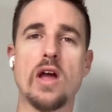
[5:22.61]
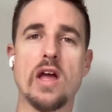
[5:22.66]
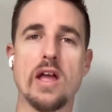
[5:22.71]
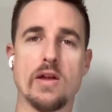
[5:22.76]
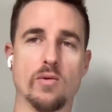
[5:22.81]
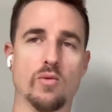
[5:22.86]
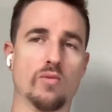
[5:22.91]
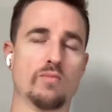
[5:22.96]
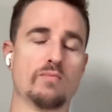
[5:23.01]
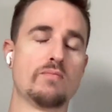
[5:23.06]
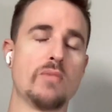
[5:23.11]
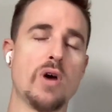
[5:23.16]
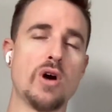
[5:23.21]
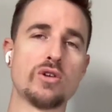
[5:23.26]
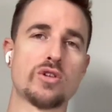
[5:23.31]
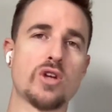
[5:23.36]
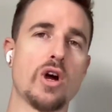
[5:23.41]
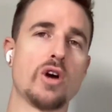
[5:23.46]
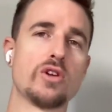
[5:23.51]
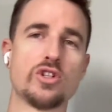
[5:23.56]

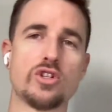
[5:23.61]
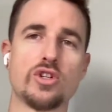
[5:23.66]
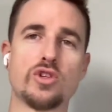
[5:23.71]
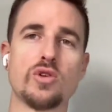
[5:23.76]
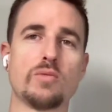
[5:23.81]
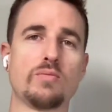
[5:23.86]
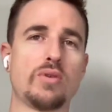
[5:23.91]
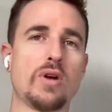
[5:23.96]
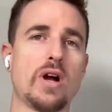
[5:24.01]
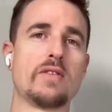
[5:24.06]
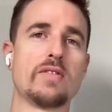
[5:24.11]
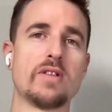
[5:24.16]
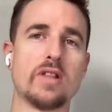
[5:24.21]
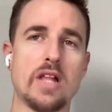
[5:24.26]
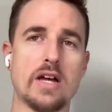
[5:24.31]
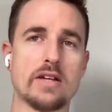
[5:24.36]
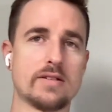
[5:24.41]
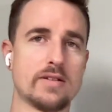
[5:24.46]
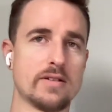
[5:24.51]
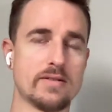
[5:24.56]
most coaches are doing private
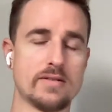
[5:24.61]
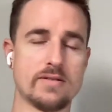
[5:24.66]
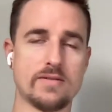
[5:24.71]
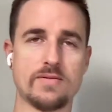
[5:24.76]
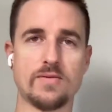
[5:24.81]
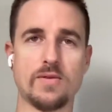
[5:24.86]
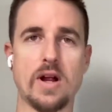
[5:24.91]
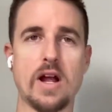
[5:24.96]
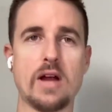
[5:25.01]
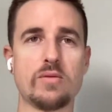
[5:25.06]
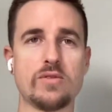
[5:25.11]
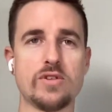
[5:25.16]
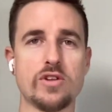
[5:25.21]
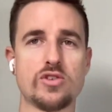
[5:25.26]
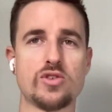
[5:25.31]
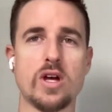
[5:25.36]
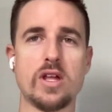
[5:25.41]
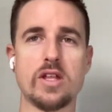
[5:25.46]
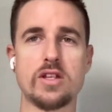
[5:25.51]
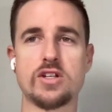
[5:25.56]
lessons, right? When they're
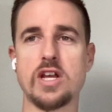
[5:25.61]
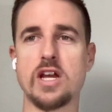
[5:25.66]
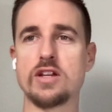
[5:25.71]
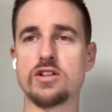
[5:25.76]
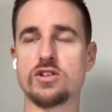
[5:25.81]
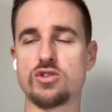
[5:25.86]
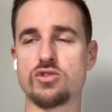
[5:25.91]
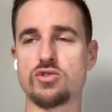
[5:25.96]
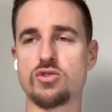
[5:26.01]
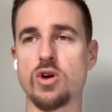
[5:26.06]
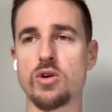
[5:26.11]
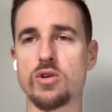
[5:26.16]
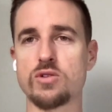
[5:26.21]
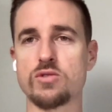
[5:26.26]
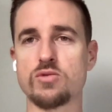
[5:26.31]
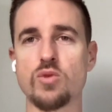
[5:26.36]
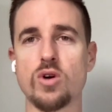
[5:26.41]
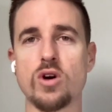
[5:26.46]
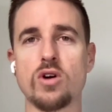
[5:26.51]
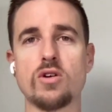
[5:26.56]
trying to change strokes.
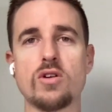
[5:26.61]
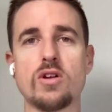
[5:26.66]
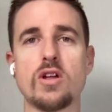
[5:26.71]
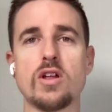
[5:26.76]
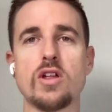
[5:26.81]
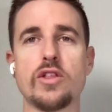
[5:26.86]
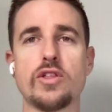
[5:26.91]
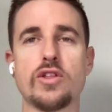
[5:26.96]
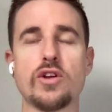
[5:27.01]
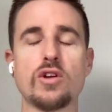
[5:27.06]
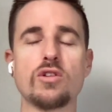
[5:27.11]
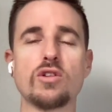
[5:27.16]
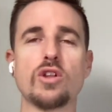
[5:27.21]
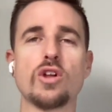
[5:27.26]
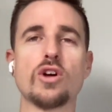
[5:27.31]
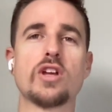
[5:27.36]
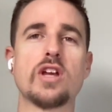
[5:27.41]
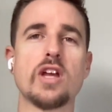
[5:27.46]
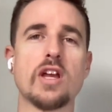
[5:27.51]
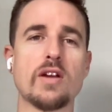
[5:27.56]
Well, they're
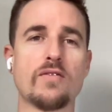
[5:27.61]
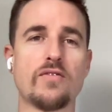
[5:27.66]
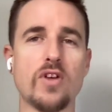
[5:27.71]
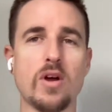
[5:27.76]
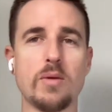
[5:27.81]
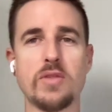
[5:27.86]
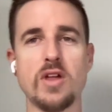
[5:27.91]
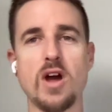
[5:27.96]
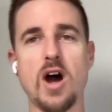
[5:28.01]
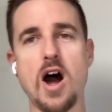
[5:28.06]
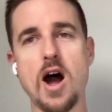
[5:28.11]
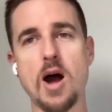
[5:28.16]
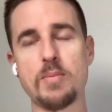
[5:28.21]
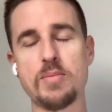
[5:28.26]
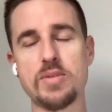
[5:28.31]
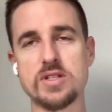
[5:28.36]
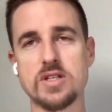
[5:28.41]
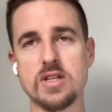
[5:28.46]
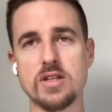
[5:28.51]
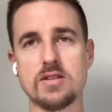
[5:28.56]
looking from the
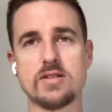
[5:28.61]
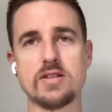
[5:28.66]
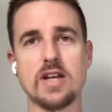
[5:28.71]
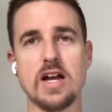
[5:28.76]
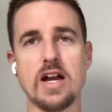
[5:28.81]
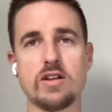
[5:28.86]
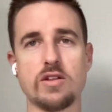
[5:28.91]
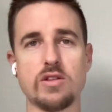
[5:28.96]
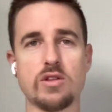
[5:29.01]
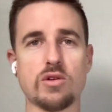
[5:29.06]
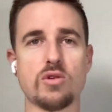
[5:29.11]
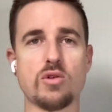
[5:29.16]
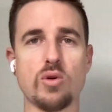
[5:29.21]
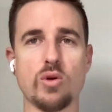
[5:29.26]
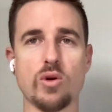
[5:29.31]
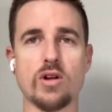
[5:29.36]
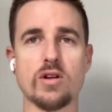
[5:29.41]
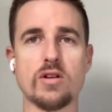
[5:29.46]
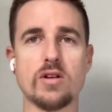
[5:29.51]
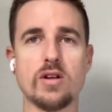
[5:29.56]
opposite side of the
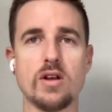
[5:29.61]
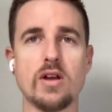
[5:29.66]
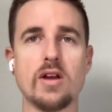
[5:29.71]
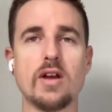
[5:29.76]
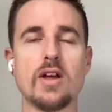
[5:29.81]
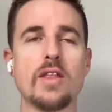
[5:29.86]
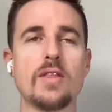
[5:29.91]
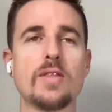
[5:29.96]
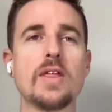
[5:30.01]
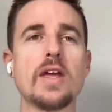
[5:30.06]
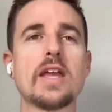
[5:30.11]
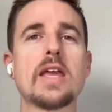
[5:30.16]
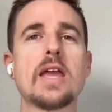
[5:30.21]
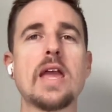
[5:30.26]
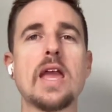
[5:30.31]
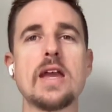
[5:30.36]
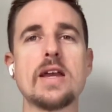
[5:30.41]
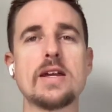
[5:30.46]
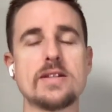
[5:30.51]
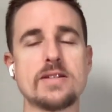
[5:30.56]
court. They
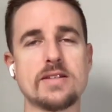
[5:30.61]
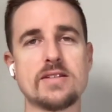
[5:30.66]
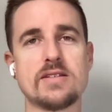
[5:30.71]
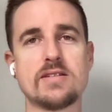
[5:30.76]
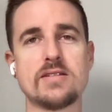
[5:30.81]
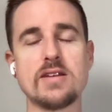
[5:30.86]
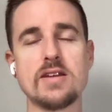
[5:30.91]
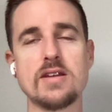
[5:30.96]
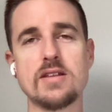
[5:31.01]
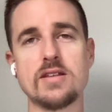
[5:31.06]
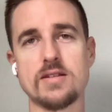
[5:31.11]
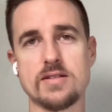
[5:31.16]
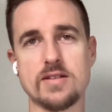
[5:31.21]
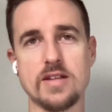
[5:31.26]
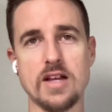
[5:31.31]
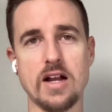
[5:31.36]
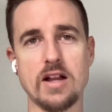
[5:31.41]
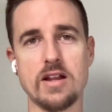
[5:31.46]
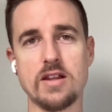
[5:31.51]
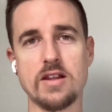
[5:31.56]
can't see the
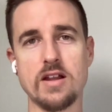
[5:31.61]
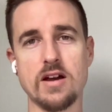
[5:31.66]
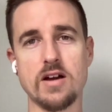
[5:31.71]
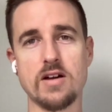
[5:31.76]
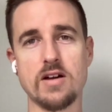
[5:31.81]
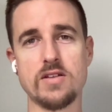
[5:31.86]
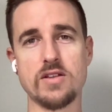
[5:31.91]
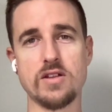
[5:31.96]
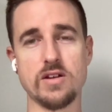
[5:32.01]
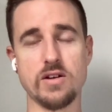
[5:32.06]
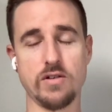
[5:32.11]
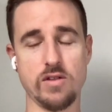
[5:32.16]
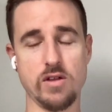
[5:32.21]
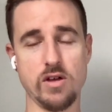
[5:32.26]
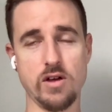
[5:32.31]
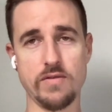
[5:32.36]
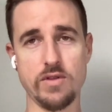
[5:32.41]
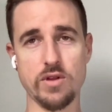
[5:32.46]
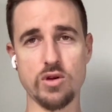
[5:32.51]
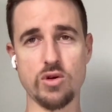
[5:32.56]
side
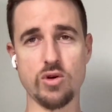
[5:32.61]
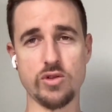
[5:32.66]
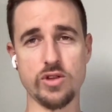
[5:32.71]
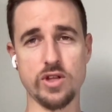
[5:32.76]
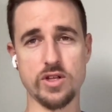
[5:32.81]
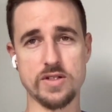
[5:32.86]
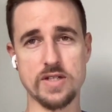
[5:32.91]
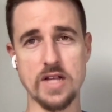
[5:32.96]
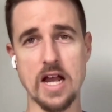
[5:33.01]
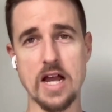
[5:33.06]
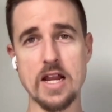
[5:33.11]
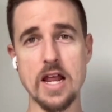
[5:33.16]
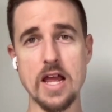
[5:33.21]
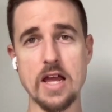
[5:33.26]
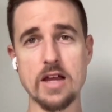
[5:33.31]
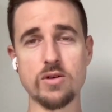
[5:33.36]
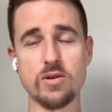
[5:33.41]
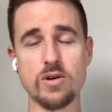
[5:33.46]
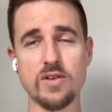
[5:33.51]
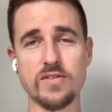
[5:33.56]
of the side
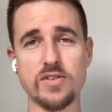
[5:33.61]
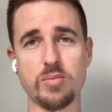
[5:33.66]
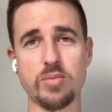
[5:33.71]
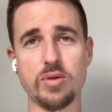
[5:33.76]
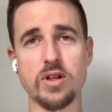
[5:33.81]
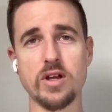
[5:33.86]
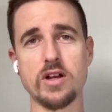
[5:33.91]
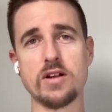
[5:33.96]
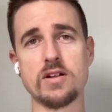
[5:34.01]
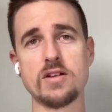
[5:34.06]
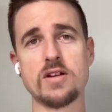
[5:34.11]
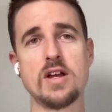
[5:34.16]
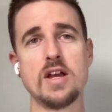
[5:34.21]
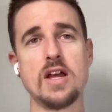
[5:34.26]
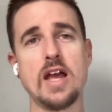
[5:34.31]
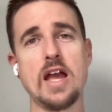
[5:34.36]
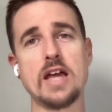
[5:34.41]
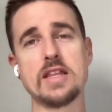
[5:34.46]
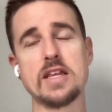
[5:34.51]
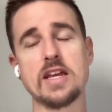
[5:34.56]
angle of the player,
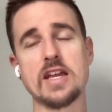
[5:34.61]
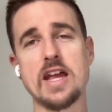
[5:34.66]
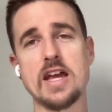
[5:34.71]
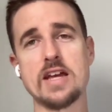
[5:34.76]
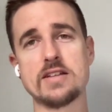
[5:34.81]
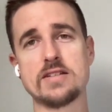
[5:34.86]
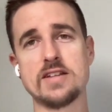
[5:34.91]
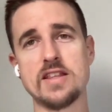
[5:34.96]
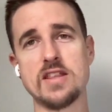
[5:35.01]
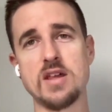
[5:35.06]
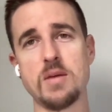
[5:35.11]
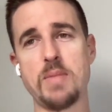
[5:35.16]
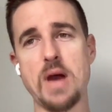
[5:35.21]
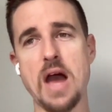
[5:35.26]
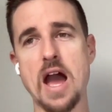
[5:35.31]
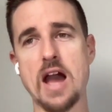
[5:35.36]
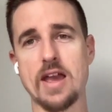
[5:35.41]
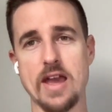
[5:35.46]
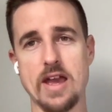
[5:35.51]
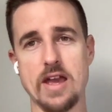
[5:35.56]
and they can't see the
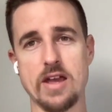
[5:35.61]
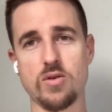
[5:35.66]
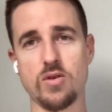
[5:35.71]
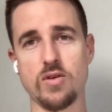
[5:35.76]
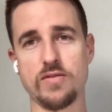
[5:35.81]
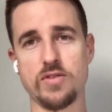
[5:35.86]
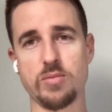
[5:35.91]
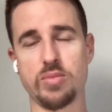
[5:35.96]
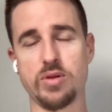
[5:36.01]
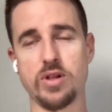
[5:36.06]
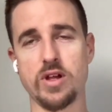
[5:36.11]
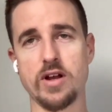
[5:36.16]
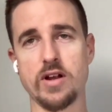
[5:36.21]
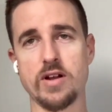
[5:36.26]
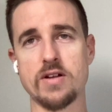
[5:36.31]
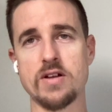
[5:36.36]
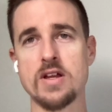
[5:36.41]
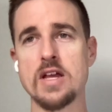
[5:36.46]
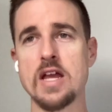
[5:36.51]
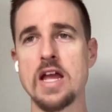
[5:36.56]
back angle of the player.
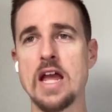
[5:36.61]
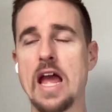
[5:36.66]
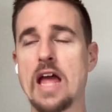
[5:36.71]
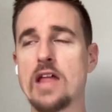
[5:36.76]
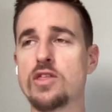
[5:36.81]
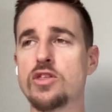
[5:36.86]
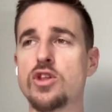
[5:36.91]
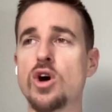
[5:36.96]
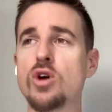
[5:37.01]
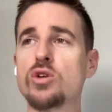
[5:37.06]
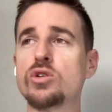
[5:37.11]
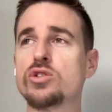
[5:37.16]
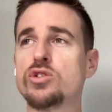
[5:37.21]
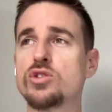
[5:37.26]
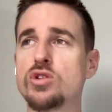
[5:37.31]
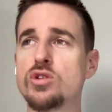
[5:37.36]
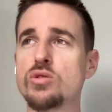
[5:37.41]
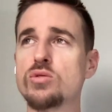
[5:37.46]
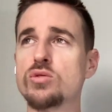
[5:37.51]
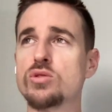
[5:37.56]
And those
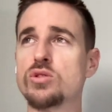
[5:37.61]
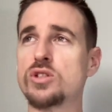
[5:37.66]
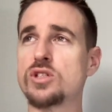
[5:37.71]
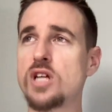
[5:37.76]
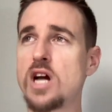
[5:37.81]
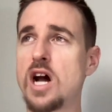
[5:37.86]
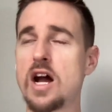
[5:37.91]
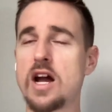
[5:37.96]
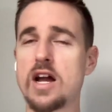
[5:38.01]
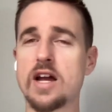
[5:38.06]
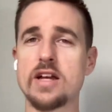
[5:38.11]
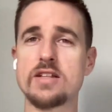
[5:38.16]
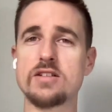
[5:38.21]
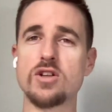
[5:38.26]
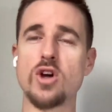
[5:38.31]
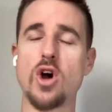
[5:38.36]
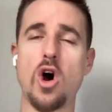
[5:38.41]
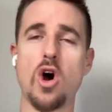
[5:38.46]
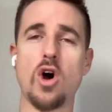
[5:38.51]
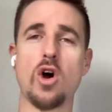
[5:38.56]
two sides
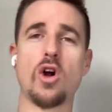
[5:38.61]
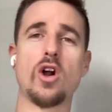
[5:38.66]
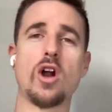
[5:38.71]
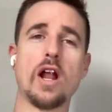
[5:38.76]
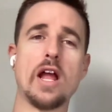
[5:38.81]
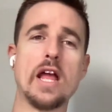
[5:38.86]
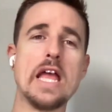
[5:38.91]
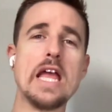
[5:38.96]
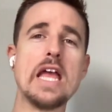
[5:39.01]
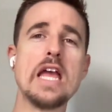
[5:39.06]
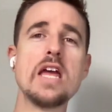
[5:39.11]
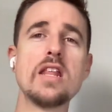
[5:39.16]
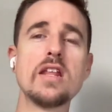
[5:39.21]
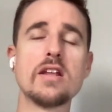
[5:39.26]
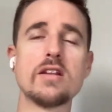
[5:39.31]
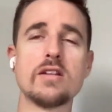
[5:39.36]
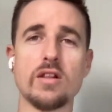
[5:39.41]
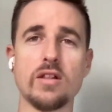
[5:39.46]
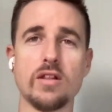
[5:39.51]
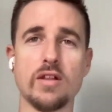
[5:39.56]
are
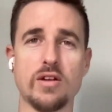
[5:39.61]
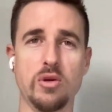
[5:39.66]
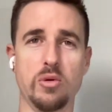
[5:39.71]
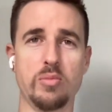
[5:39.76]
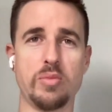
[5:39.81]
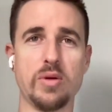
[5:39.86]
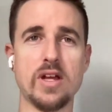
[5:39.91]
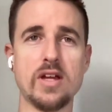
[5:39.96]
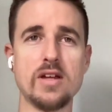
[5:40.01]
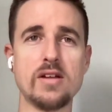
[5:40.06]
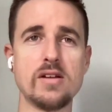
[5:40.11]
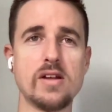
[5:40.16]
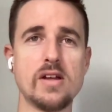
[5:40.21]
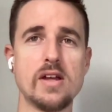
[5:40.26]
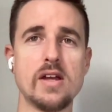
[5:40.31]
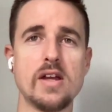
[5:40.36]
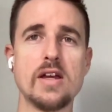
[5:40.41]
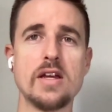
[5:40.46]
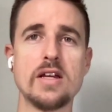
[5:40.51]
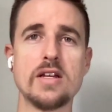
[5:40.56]
hidden a little bit
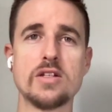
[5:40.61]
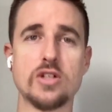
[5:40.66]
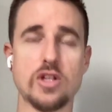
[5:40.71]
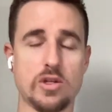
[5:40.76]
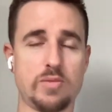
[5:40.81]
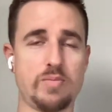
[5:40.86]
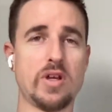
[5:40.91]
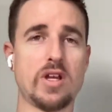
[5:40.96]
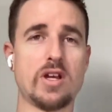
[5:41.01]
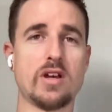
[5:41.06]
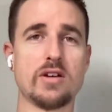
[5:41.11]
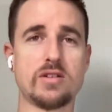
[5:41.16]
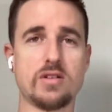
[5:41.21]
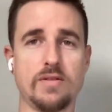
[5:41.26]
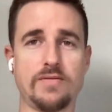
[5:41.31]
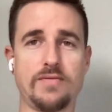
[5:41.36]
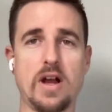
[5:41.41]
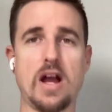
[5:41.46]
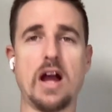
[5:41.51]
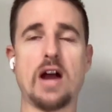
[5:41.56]
just because
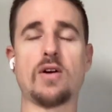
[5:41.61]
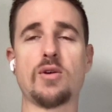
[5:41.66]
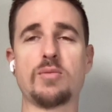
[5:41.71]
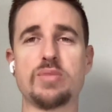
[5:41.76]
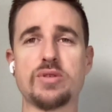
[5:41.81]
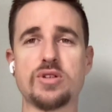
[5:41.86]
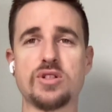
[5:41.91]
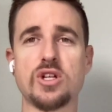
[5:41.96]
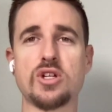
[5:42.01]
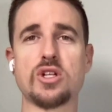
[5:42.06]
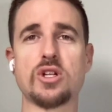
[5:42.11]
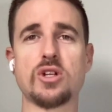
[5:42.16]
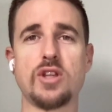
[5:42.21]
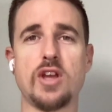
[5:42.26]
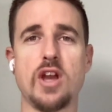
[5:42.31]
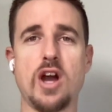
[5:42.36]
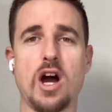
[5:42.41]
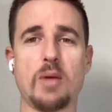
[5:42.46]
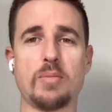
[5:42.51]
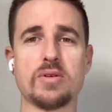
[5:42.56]
of our position on
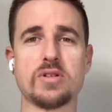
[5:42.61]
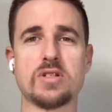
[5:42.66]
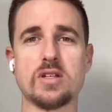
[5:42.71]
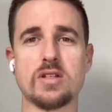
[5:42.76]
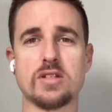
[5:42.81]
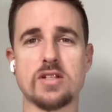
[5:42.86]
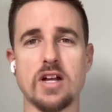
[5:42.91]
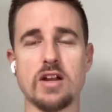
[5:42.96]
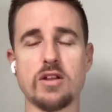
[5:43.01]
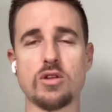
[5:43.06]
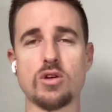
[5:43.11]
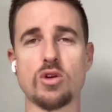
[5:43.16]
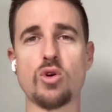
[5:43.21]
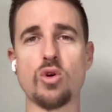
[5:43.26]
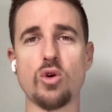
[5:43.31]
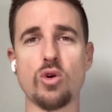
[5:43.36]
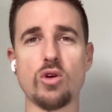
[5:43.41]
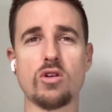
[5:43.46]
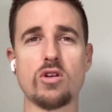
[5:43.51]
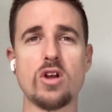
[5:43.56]
the opposite side of the
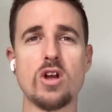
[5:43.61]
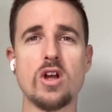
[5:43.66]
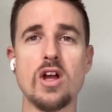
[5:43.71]
court.